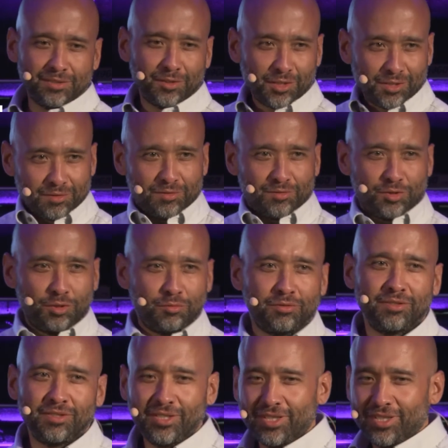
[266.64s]
Oh, 2.
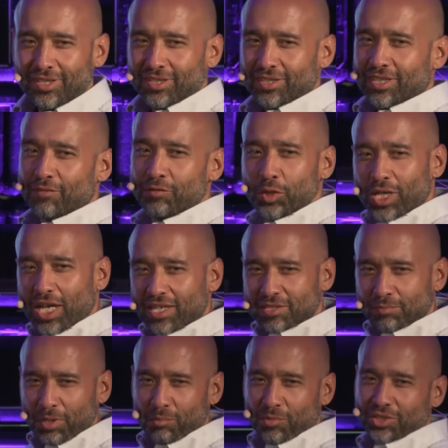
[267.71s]
Have you guys
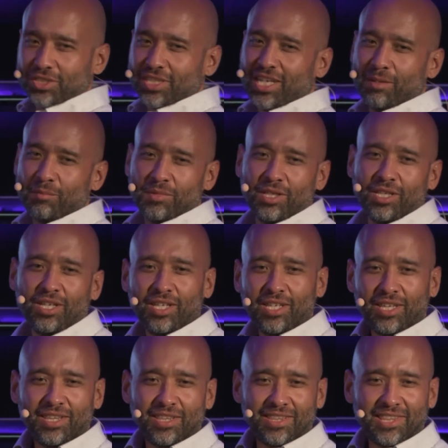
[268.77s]
spent much time
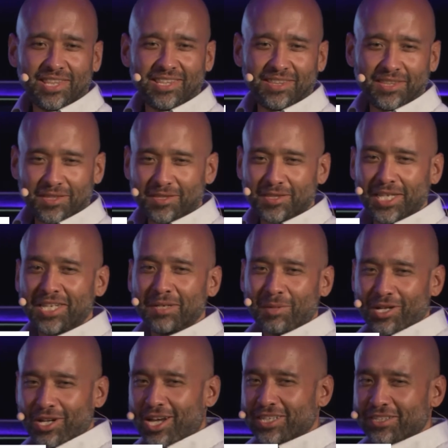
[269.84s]
thinking
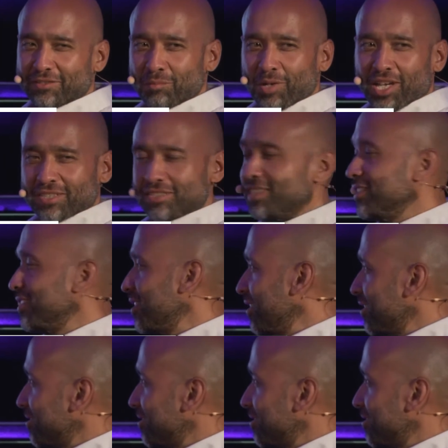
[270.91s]
about cognitive biases?